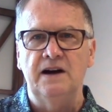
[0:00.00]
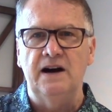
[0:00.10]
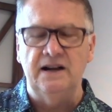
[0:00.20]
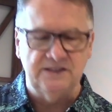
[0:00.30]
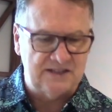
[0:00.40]

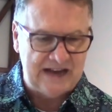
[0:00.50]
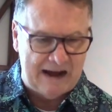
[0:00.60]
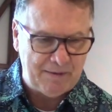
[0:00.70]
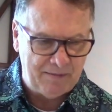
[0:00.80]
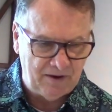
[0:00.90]

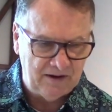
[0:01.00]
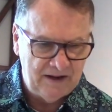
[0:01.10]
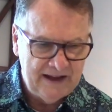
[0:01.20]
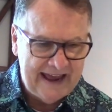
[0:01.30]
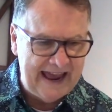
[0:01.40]
unstoppable.
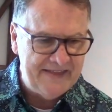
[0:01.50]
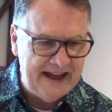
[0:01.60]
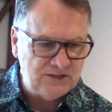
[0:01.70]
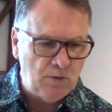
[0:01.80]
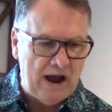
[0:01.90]
And
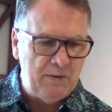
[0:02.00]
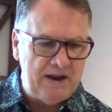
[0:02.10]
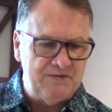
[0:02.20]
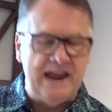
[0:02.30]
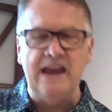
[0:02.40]
that's why we
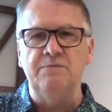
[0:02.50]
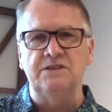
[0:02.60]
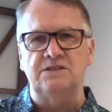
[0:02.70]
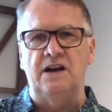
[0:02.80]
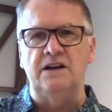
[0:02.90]
have named
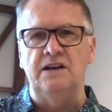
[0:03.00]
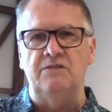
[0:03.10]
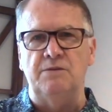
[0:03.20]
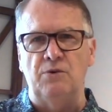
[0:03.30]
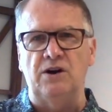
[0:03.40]
the study
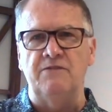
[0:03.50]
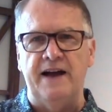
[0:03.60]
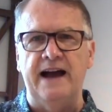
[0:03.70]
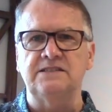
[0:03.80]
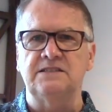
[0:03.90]
of the book of
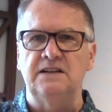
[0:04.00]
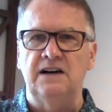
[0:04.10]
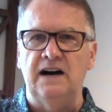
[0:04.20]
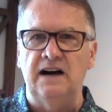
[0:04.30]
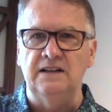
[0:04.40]
Acts
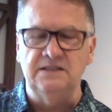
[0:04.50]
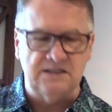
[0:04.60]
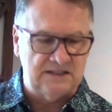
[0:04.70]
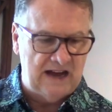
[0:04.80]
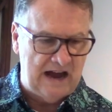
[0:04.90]

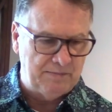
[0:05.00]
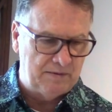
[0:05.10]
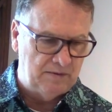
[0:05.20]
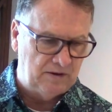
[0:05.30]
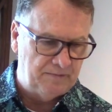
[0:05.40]

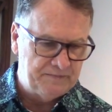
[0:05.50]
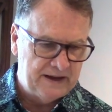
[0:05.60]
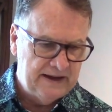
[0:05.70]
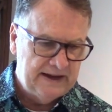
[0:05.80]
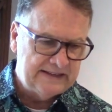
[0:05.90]
Unstoppable.
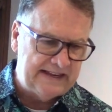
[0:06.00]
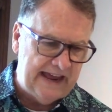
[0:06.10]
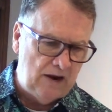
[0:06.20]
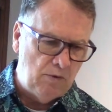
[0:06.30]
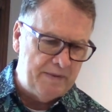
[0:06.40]

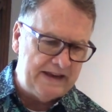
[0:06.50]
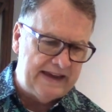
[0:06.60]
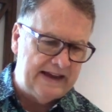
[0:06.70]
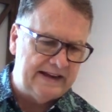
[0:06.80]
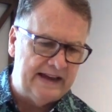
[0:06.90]
Today we'll
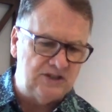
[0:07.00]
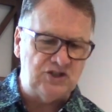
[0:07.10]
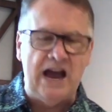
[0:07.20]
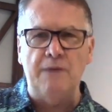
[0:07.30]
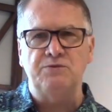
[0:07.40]
begin in
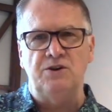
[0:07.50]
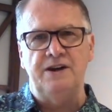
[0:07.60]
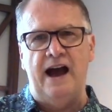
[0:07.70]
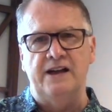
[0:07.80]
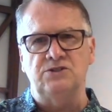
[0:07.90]
chapter
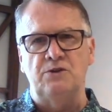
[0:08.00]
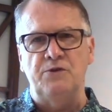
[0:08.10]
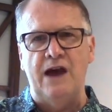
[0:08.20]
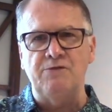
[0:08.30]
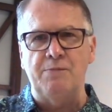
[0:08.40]
9. So if
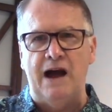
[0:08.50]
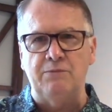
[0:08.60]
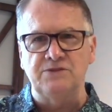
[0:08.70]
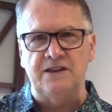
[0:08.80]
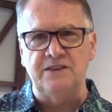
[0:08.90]
you have your
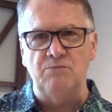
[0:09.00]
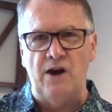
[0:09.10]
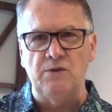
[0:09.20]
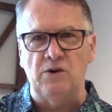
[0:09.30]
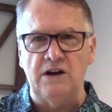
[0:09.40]
Bibles, get them
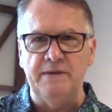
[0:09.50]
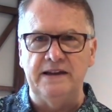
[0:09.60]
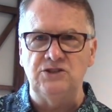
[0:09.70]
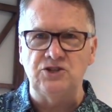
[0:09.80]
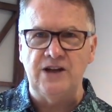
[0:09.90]
ready. We're going to be
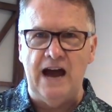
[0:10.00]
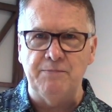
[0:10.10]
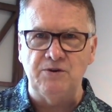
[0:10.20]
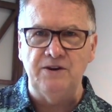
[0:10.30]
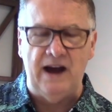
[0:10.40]
in
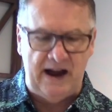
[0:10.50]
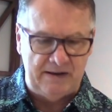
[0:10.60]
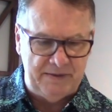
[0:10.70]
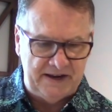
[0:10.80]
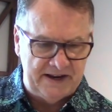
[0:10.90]
chapter
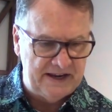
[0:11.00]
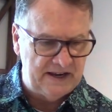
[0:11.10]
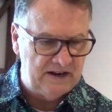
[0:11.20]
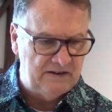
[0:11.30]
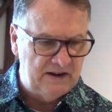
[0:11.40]
9, beginning
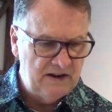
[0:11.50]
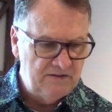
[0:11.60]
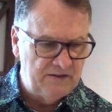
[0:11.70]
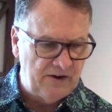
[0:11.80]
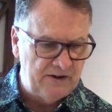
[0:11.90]
in
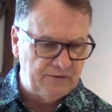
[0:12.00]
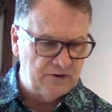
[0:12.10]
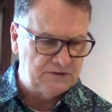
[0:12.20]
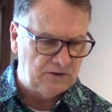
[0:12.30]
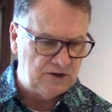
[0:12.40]
the very
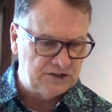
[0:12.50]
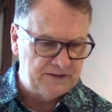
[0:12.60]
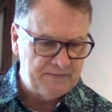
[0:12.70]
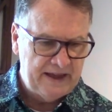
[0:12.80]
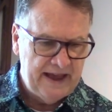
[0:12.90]
first
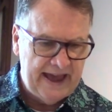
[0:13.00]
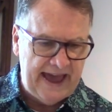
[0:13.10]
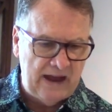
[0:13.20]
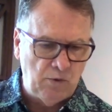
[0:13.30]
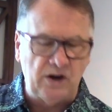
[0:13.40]
verse.
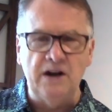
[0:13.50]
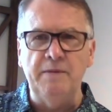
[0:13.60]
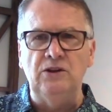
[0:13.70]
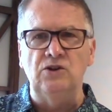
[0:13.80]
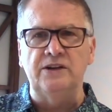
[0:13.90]
And we're going to
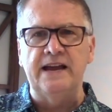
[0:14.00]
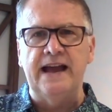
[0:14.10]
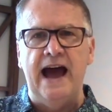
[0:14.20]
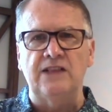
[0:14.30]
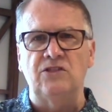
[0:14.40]
be
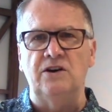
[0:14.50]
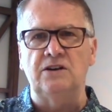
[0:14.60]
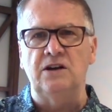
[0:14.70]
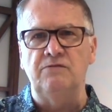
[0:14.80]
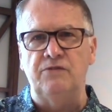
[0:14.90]
looking at the
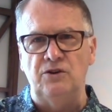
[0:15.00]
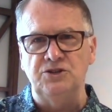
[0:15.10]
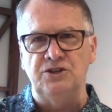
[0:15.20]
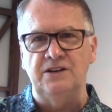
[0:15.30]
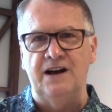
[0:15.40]

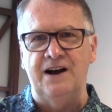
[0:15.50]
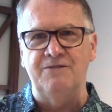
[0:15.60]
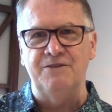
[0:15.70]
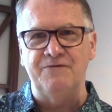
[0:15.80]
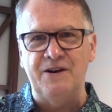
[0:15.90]
conversion
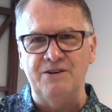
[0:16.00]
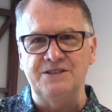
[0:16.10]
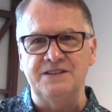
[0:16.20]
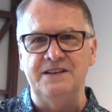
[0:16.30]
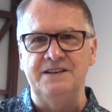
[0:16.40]
of the
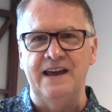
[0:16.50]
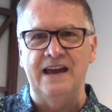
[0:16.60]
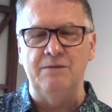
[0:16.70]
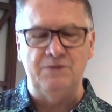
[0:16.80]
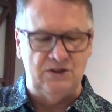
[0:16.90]
Pharisee
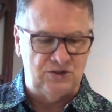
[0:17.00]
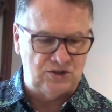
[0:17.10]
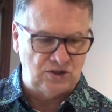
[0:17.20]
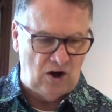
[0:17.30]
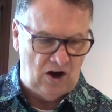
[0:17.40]
named
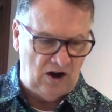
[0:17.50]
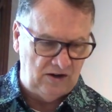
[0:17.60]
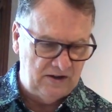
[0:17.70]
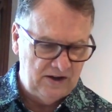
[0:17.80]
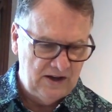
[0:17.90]

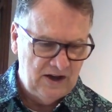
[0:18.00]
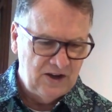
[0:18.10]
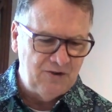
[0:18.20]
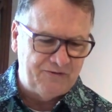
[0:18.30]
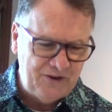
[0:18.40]
Saul.
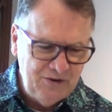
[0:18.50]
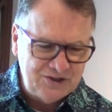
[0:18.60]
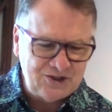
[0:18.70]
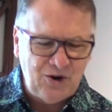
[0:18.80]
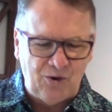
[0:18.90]
You know, few
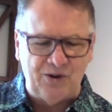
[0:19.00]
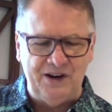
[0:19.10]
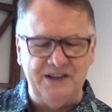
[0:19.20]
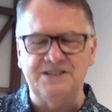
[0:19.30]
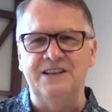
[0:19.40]

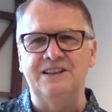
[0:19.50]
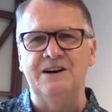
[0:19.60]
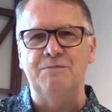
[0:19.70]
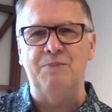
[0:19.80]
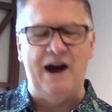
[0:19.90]
stories in
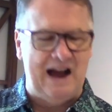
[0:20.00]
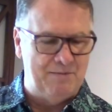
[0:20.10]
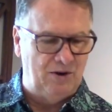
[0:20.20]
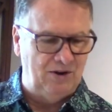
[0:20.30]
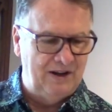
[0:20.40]
the
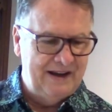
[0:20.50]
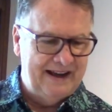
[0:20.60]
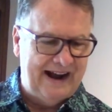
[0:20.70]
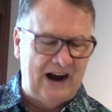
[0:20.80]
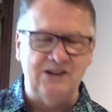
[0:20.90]
Bible
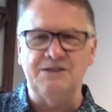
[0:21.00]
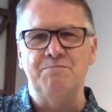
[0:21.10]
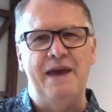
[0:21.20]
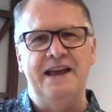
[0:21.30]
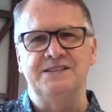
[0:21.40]
are as
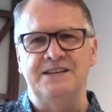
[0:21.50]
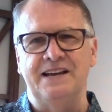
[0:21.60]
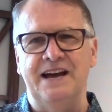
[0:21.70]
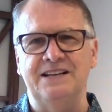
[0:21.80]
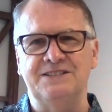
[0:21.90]
amazing
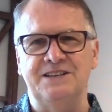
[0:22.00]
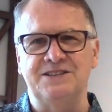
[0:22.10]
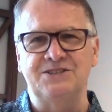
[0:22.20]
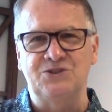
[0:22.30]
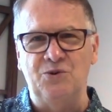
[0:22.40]
as
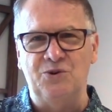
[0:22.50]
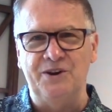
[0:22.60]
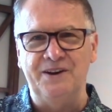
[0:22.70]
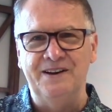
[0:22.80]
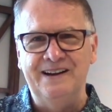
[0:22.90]
this
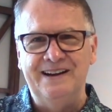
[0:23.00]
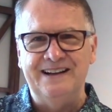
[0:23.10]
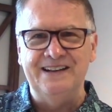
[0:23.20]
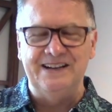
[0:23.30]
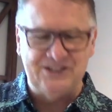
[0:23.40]
story.
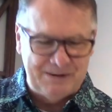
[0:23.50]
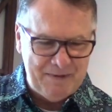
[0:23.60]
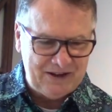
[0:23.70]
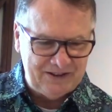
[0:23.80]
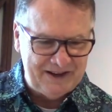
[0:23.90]
Now,
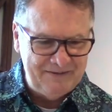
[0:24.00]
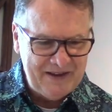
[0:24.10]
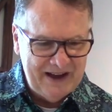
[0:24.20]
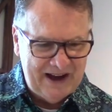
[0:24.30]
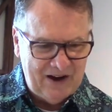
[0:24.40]
typically,
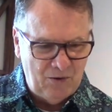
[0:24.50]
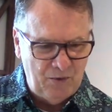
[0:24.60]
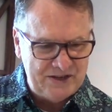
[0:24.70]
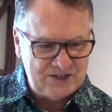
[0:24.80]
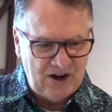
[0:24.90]
uh,
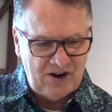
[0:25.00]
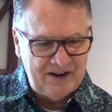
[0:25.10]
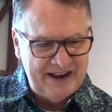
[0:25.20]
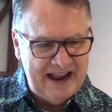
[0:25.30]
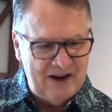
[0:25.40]
we
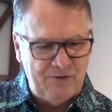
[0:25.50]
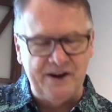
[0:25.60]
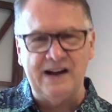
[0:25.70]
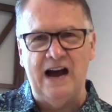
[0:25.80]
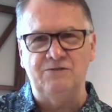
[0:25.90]
start
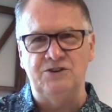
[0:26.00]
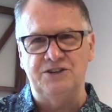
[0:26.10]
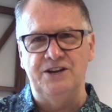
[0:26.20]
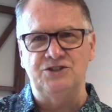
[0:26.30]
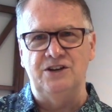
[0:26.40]
every
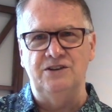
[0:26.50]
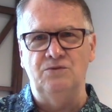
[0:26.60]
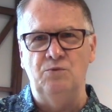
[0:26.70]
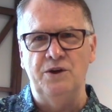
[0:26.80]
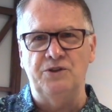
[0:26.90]

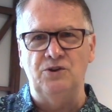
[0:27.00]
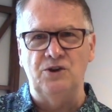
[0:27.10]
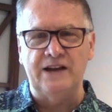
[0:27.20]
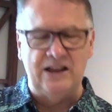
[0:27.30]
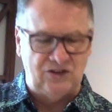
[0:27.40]
conversation with a
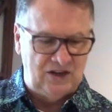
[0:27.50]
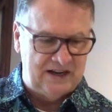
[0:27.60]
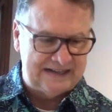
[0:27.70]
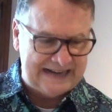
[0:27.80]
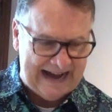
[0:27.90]
look at
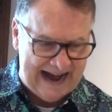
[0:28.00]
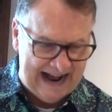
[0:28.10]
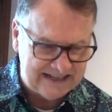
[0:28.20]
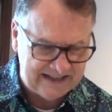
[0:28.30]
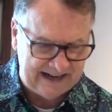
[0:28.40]
the
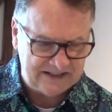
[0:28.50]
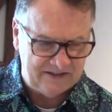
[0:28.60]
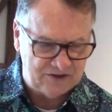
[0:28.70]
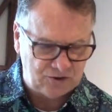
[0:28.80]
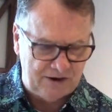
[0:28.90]
context
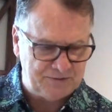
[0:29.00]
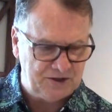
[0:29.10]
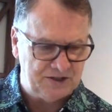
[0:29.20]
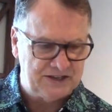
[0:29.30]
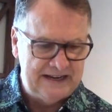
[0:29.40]
of the
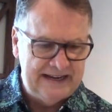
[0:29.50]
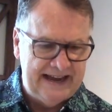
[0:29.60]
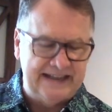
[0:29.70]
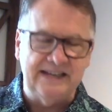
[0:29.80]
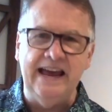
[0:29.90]
scriptures.
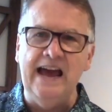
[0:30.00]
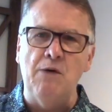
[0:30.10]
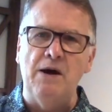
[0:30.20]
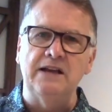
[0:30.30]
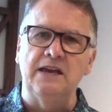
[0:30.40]
And today I
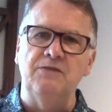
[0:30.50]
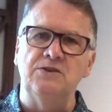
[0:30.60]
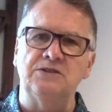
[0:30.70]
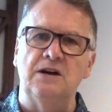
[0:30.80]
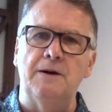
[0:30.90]
want to give you
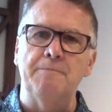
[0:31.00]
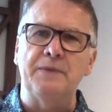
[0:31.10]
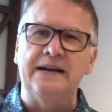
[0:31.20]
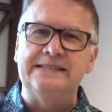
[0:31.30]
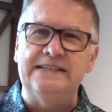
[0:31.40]
some
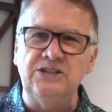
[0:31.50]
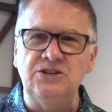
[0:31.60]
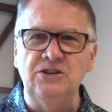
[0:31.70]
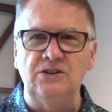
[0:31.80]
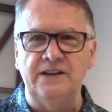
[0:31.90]

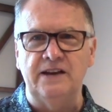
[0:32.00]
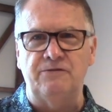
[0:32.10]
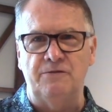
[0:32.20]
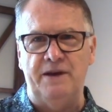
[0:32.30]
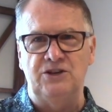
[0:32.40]
additional
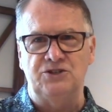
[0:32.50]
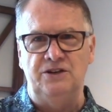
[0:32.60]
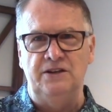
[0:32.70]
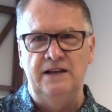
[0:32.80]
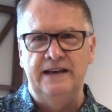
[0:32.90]

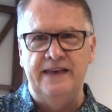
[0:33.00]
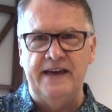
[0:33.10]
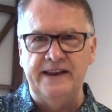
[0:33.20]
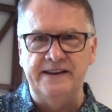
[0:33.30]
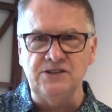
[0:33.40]
information. And
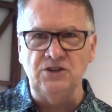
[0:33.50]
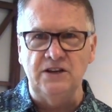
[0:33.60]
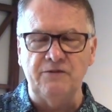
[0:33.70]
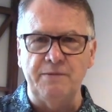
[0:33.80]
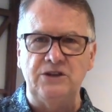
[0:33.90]
that additional
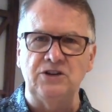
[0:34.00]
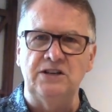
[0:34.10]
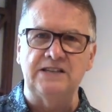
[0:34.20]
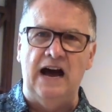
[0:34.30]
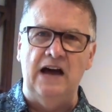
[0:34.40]
information
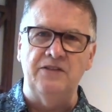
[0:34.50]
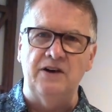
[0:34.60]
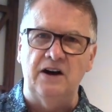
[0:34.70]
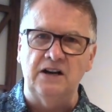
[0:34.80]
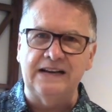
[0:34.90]
is on
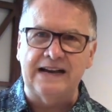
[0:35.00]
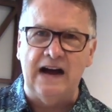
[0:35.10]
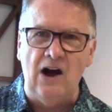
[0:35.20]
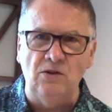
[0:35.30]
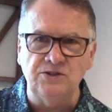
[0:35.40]
the
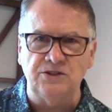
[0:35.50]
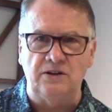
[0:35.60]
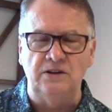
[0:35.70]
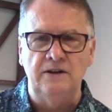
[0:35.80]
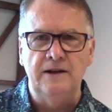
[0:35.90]

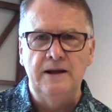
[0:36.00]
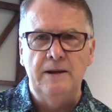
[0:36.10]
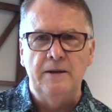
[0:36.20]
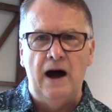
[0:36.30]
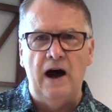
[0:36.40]
culture
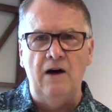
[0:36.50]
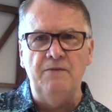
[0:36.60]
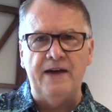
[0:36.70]
of